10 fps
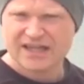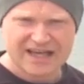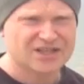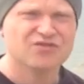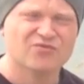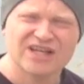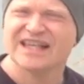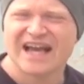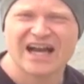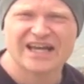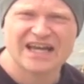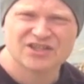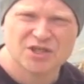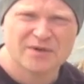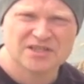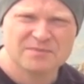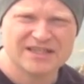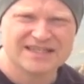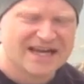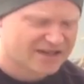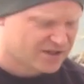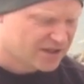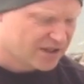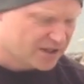That is a really high-end USB DAC.